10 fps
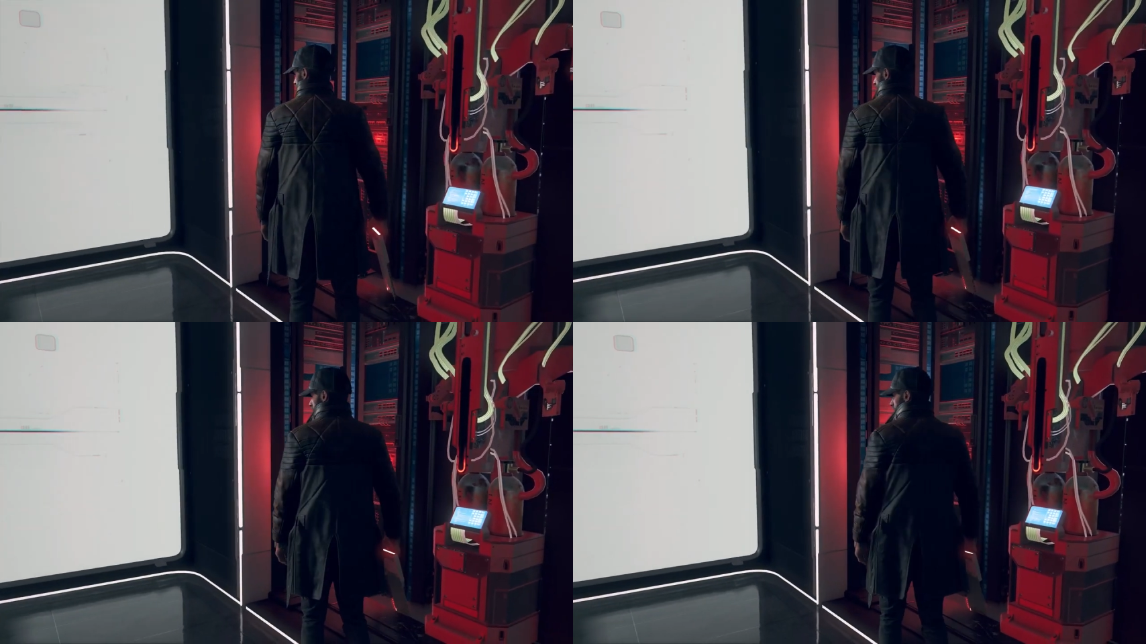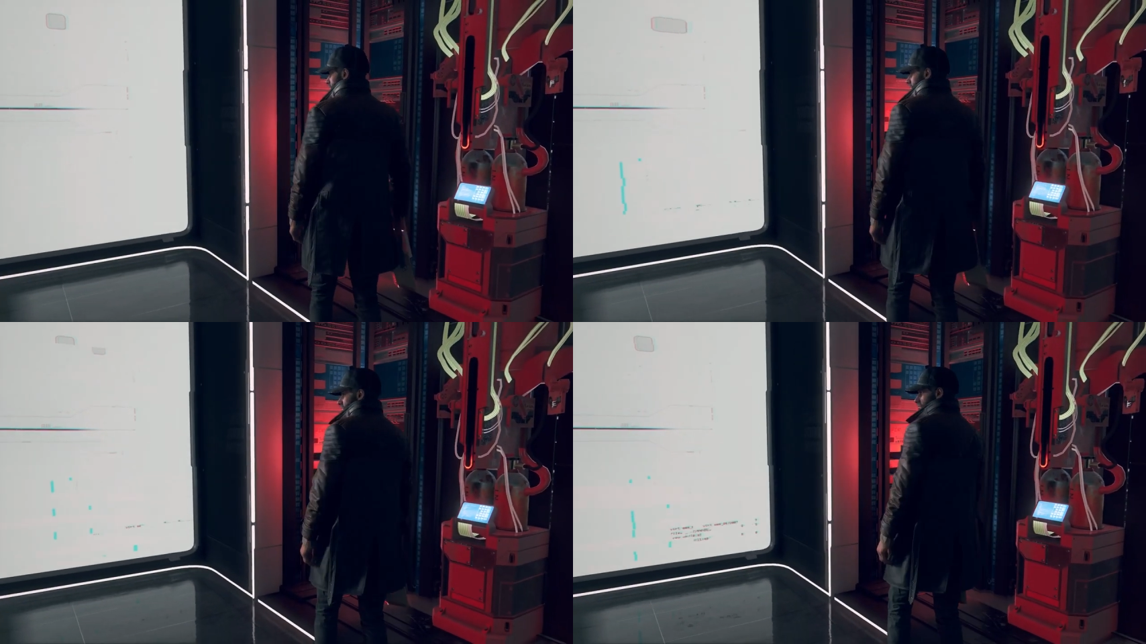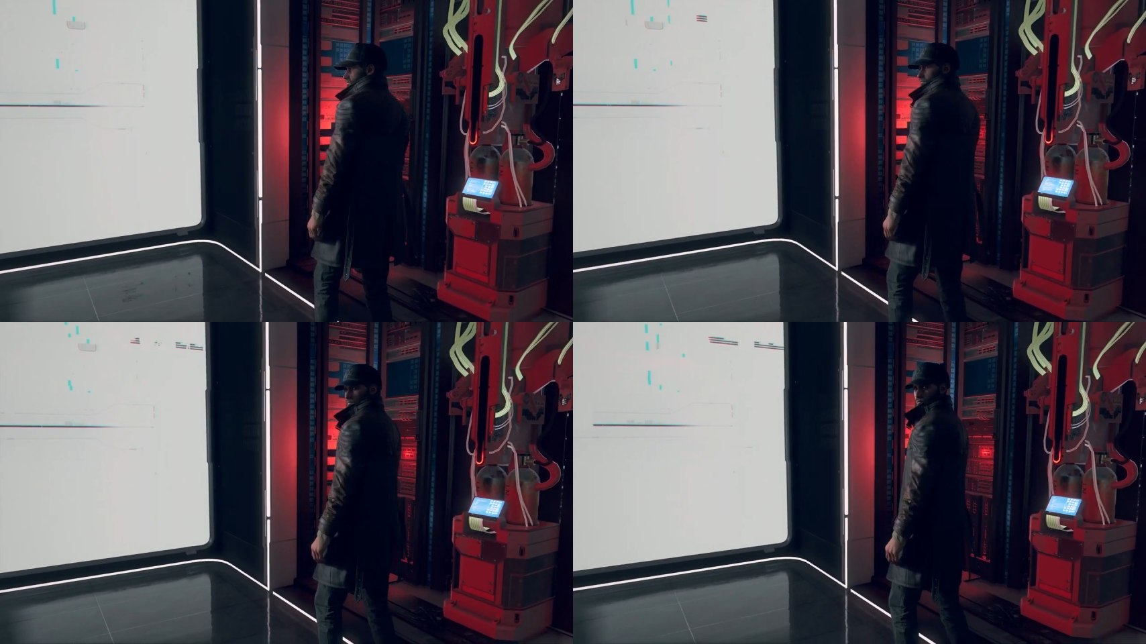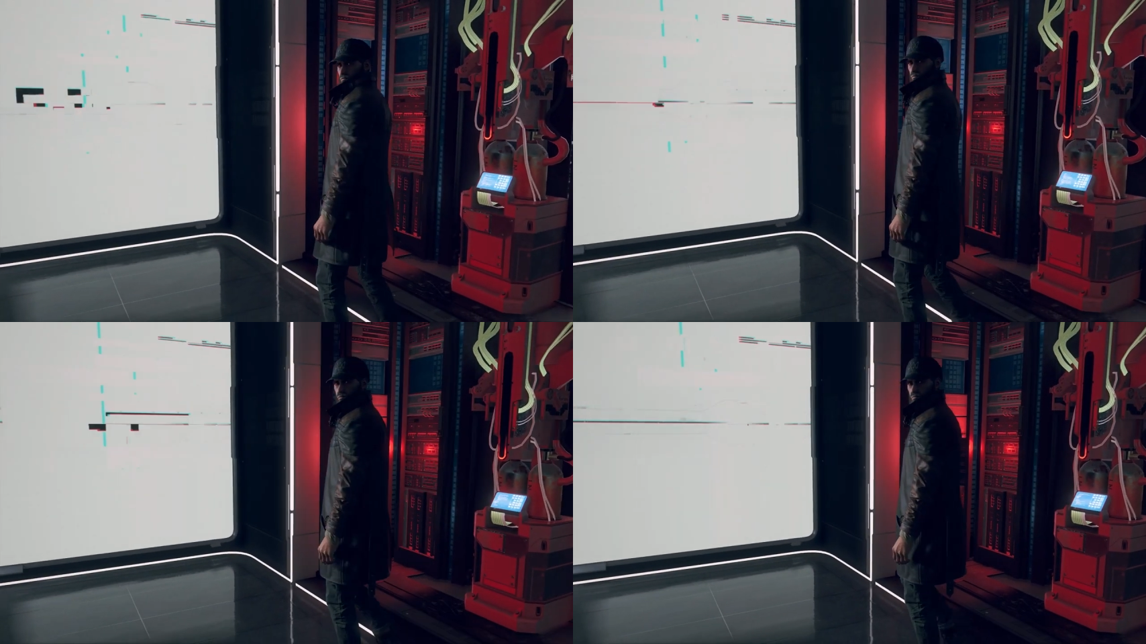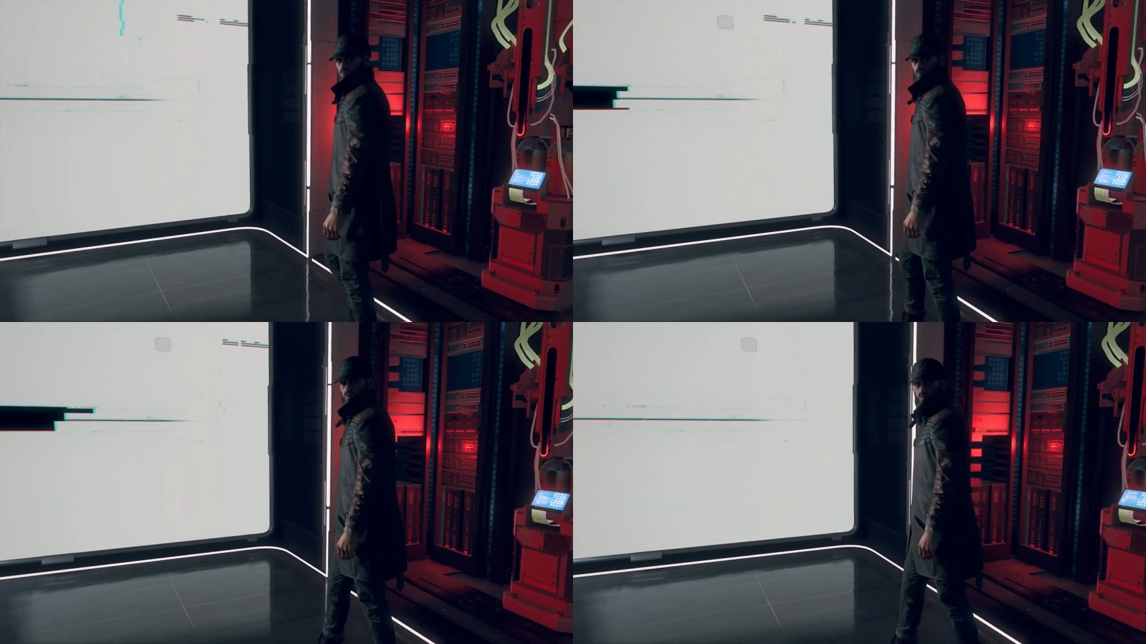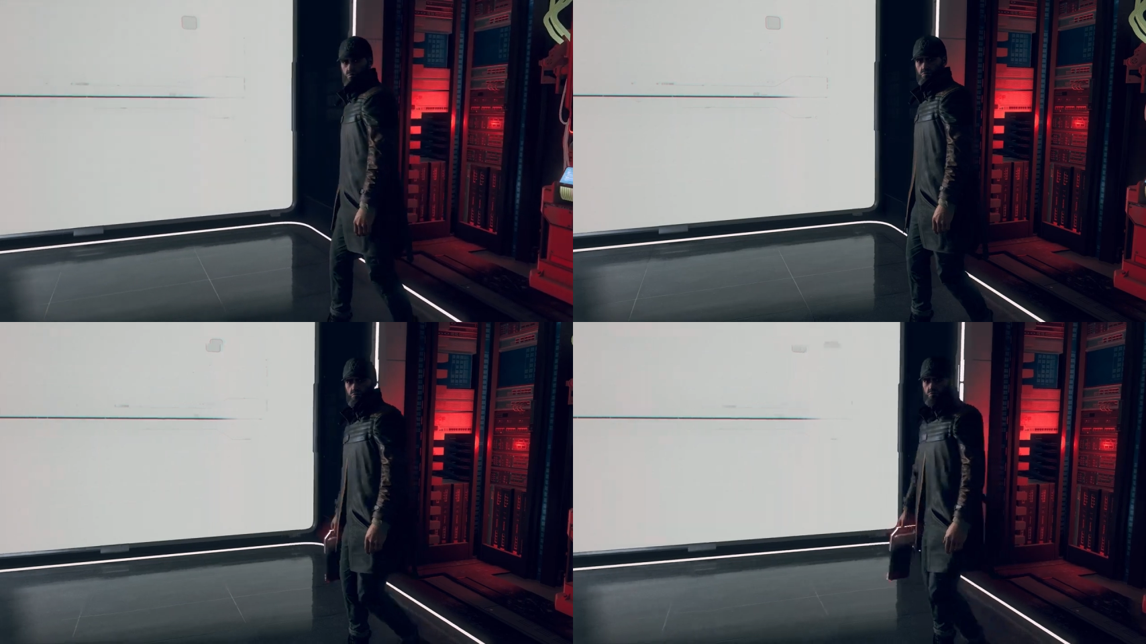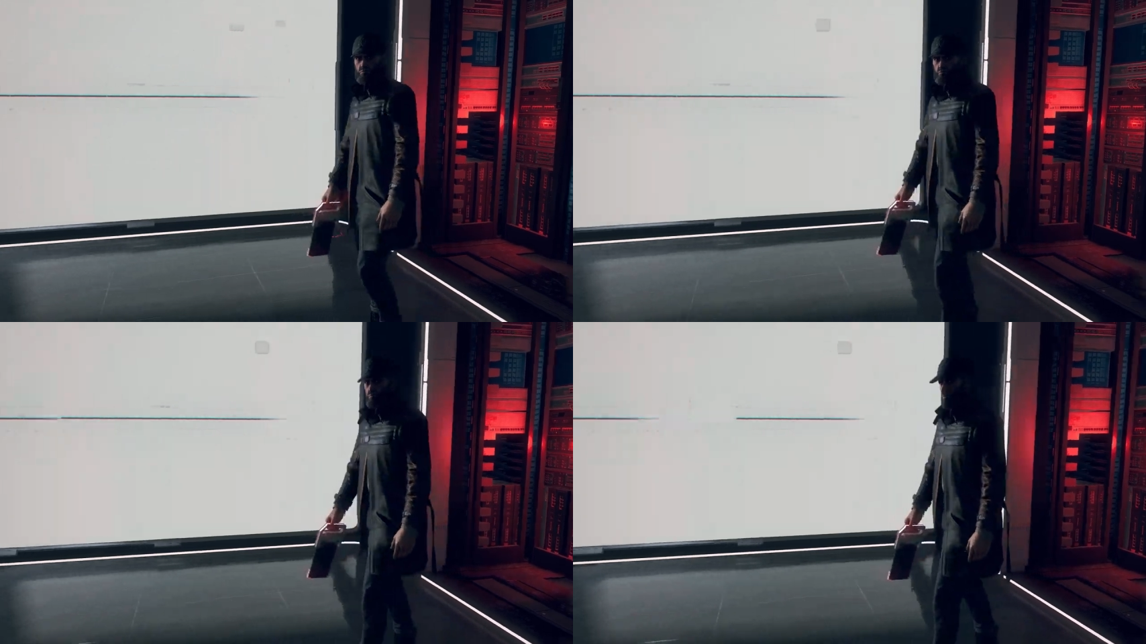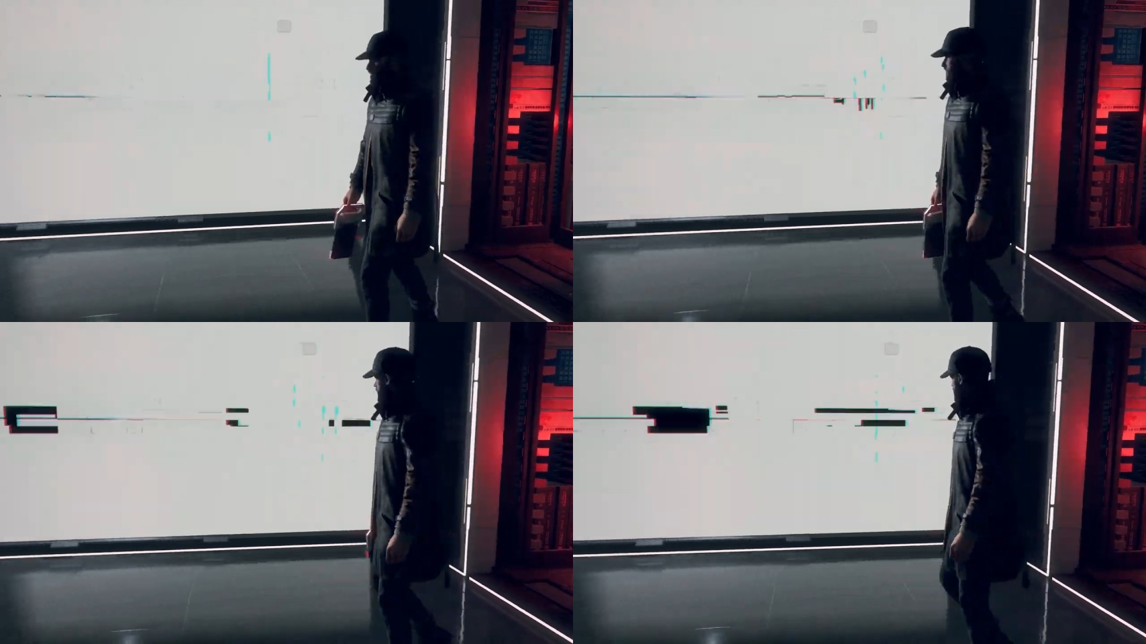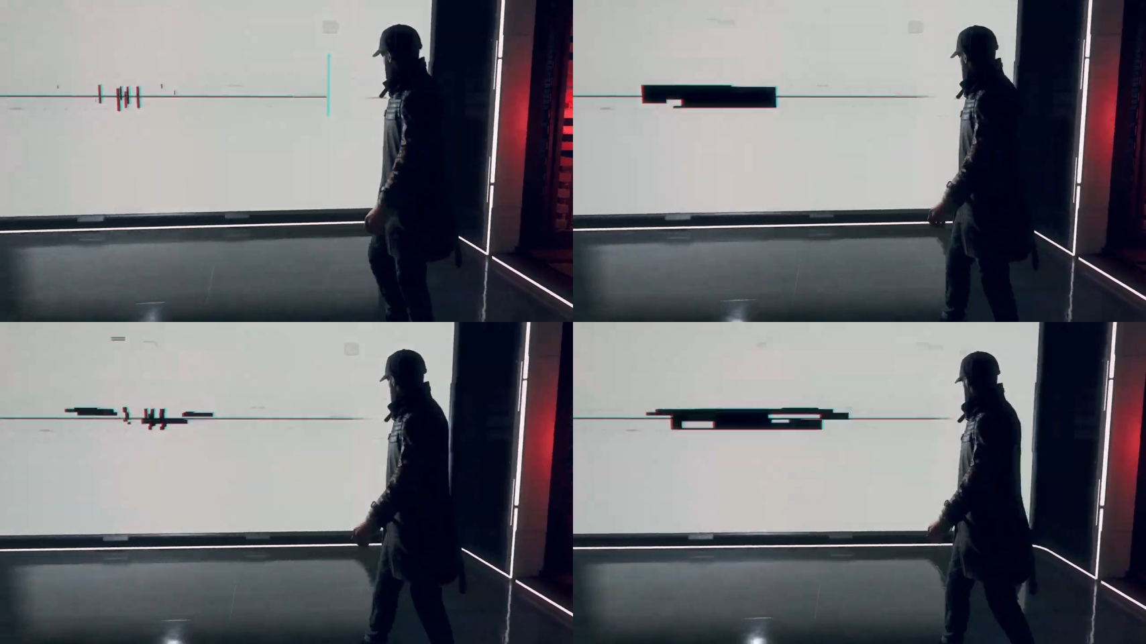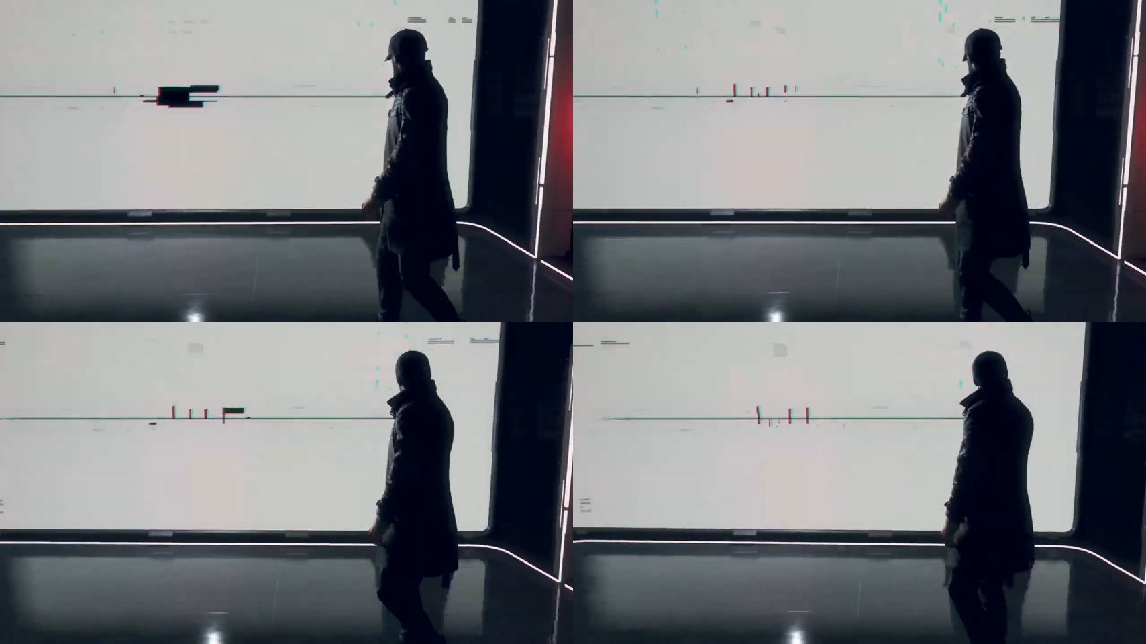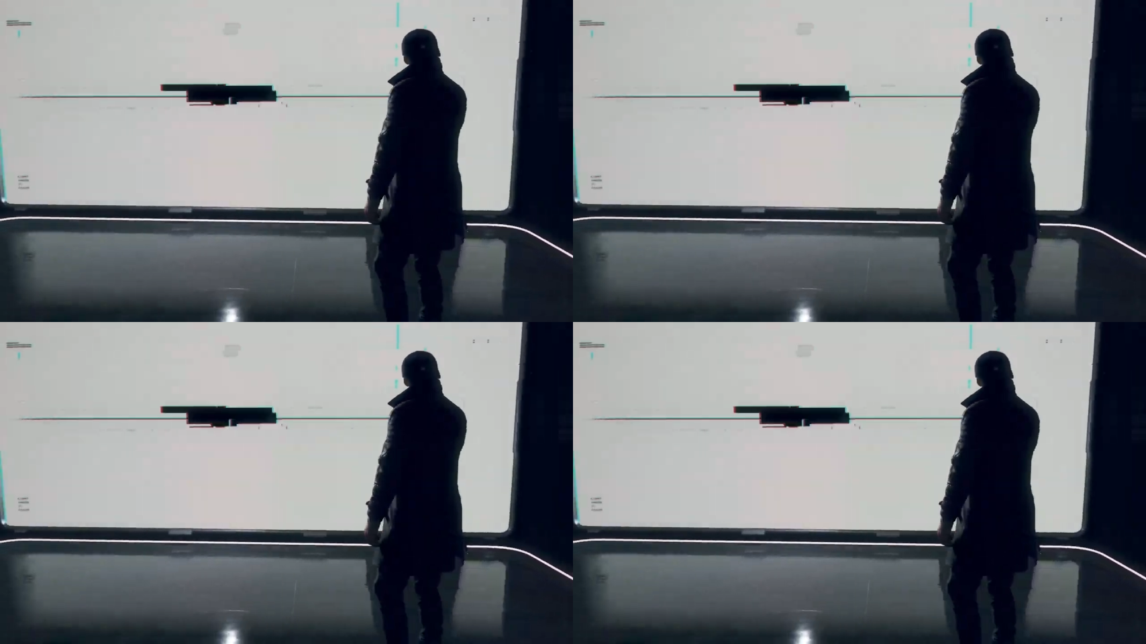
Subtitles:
[unreadable: no face in view]